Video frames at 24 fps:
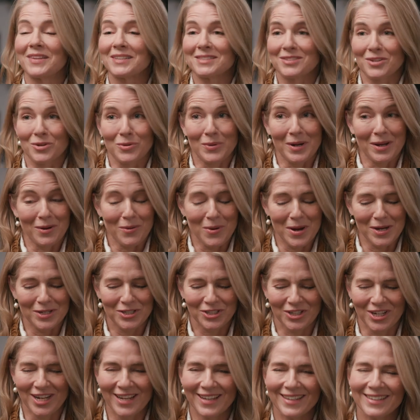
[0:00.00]
That's a great
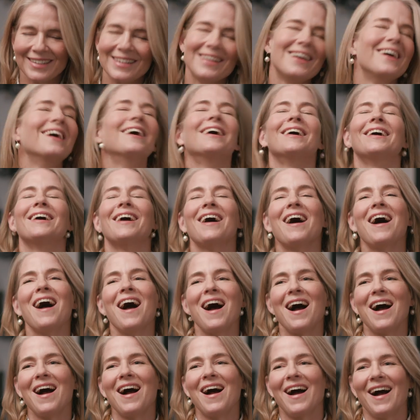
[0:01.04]
question.
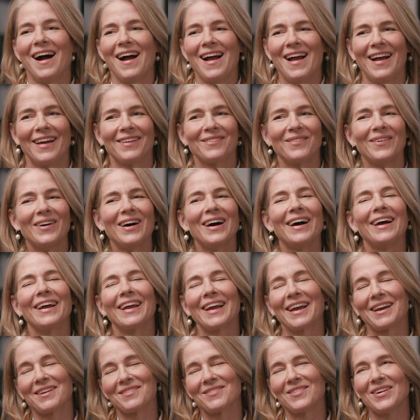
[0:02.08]
And why? And
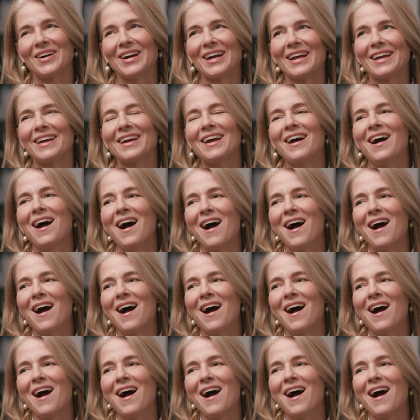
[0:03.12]
why? And why?